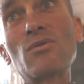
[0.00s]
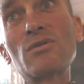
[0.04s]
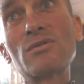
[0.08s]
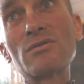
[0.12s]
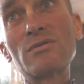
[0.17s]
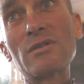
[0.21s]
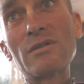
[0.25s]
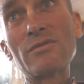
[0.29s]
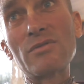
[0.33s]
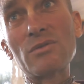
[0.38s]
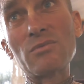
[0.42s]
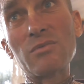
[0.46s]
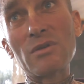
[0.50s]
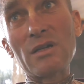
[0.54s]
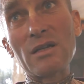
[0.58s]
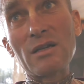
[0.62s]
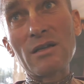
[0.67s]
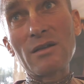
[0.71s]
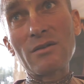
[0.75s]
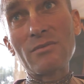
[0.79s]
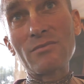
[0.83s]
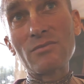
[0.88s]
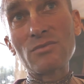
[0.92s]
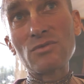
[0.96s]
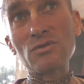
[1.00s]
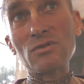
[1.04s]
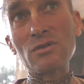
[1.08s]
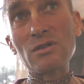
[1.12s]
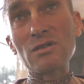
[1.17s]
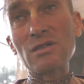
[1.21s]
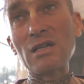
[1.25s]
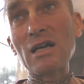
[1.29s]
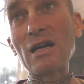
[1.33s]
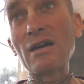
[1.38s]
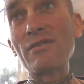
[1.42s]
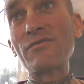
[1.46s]
everywhere. It took
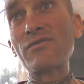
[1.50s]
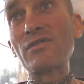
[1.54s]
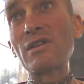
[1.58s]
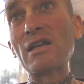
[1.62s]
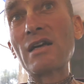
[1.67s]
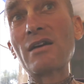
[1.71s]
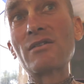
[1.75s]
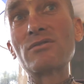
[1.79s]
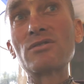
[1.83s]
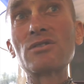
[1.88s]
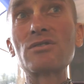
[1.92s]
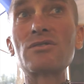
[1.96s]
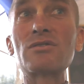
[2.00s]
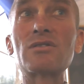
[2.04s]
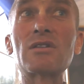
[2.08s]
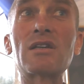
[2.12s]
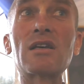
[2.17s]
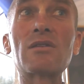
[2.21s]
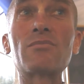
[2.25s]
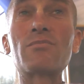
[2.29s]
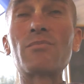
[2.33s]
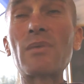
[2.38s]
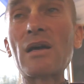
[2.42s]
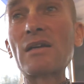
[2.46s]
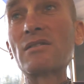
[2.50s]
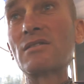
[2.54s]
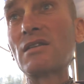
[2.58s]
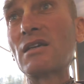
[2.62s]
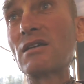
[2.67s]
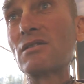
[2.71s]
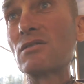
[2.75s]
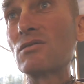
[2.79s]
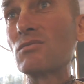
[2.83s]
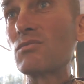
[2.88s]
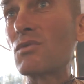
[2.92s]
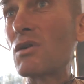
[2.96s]
us half an hour just to get back
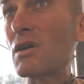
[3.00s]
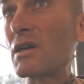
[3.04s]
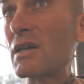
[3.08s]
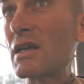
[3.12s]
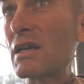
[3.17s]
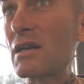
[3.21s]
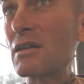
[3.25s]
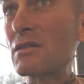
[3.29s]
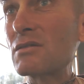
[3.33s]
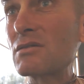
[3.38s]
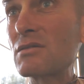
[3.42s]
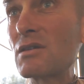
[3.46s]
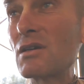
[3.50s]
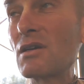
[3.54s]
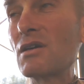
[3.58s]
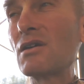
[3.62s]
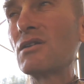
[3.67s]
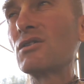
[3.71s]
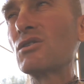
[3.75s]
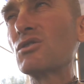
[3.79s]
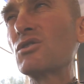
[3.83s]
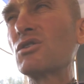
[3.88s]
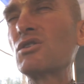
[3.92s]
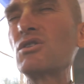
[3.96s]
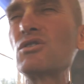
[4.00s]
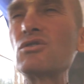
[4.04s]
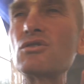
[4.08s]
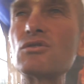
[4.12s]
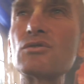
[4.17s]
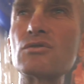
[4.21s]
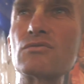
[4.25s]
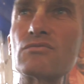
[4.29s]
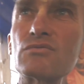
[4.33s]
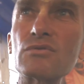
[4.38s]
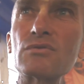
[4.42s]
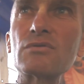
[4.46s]
down to the White House. Ligety knew
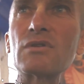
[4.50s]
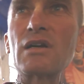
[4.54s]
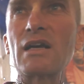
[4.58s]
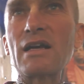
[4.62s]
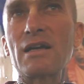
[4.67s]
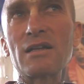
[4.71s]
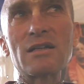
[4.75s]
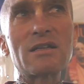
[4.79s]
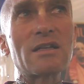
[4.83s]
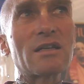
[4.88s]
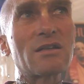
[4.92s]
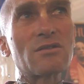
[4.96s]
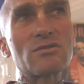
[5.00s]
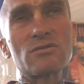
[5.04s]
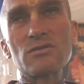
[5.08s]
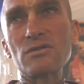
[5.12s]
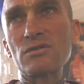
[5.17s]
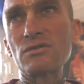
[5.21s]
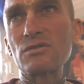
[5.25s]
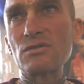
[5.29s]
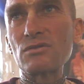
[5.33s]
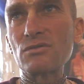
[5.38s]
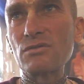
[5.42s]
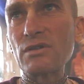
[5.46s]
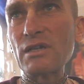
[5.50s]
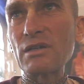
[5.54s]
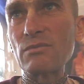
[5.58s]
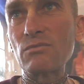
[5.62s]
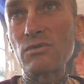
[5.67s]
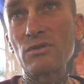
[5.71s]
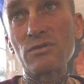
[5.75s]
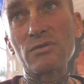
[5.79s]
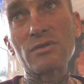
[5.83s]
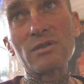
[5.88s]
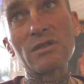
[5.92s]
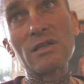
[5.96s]
the route, how to get across the creek,
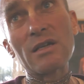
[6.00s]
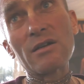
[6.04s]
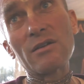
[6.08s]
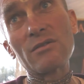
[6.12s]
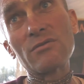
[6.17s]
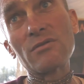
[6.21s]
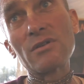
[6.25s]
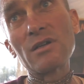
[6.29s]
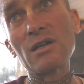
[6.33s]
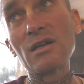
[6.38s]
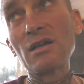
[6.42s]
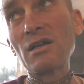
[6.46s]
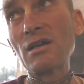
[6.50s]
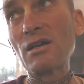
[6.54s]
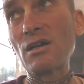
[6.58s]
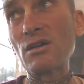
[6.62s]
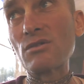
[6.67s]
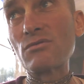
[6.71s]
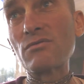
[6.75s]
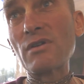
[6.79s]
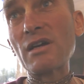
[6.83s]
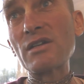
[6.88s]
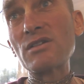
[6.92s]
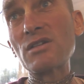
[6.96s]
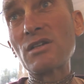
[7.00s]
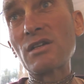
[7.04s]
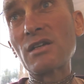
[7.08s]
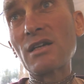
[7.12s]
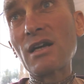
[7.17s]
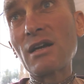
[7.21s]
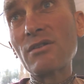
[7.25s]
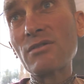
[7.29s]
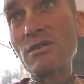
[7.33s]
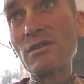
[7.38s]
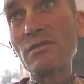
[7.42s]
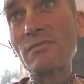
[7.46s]
which was now a raging
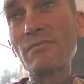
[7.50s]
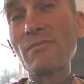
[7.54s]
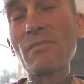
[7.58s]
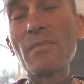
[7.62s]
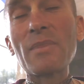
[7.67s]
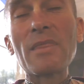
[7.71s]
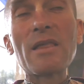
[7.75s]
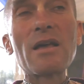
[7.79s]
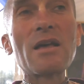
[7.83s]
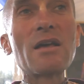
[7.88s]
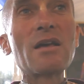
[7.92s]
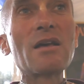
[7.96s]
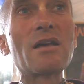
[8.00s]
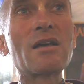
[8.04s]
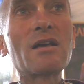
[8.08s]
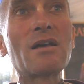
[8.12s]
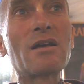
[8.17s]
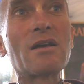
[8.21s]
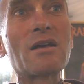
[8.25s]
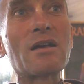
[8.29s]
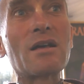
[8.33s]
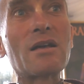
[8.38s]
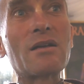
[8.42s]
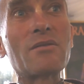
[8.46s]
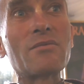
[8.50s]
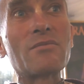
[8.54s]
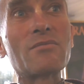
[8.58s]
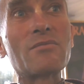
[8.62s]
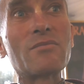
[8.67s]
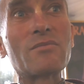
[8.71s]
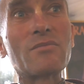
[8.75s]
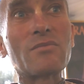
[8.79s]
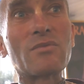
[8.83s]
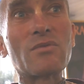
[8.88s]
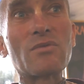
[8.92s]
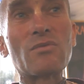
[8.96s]
current.
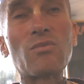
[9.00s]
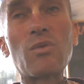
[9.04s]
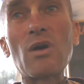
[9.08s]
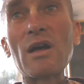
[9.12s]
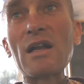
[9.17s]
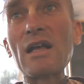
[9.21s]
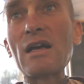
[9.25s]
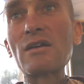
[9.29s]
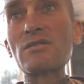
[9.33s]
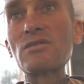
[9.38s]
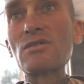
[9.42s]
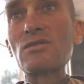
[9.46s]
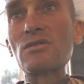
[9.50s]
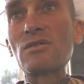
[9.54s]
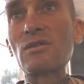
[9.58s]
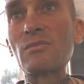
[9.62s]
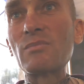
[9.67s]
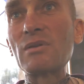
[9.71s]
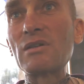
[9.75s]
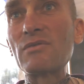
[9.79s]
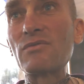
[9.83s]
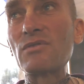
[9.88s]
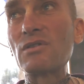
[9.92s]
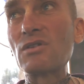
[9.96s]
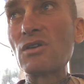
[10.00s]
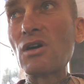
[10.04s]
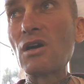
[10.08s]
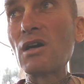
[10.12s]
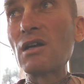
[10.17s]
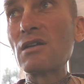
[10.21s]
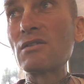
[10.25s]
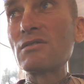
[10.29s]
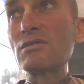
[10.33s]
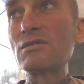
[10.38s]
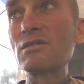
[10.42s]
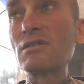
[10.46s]
And the White House is on a bit of an
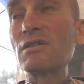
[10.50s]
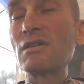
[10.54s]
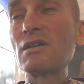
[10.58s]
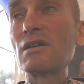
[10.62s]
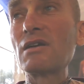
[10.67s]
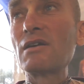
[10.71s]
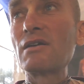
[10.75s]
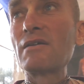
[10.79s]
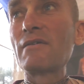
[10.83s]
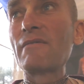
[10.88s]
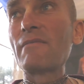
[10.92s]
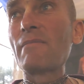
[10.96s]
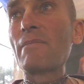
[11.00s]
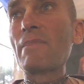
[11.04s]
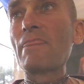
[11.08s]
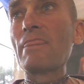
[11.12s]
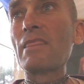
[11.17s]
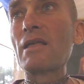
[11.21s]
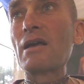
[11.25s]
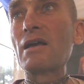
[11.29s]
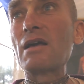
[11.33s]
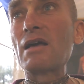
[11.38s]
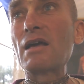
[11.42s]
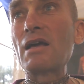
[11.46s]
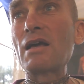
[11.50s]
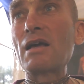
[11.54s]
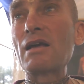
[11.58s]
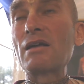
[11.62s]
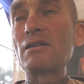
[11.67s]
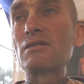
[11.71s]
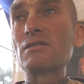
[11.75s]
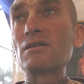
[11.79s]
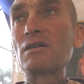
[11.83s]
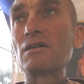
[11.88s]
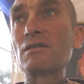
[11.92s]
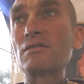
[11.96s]
island,
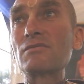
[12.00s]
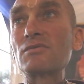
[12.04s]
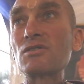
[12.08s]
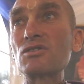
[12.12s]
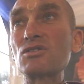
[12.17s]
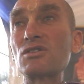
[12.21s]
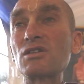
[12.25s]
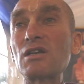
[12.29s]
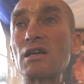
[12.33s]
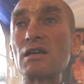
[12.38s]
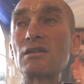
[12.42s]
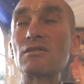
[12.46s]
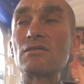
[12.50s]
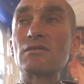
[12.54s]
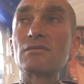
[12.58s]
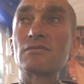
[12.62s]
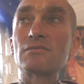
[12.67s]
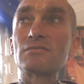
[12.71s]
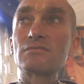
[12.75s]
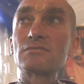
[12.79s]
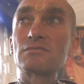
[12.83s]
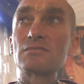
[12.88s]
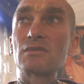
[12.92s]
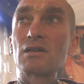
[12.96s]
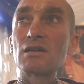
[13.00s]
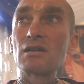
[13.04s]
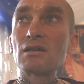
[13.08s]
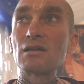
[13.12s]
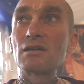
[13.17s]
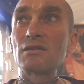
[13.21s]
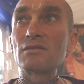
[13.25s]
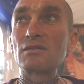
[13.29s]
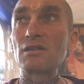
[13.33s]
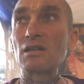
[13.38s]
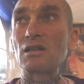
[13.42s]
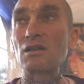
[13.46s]
and the shed
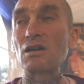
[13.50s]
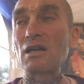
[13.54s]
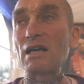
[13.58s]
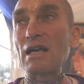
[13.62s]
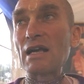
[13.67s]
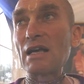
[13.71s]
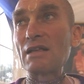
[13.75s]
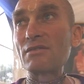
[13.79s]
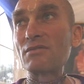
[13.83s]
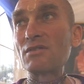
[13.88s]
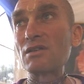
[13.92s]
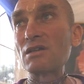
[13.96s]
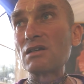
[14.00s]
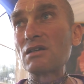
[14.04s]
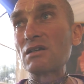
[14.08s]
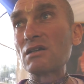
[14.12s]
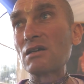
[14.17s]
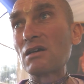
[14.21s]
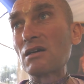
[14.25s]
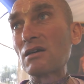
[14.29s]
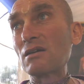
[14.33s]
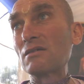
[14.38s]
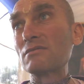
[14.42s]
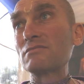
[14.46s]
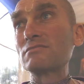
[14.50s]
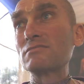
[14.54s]
that I had the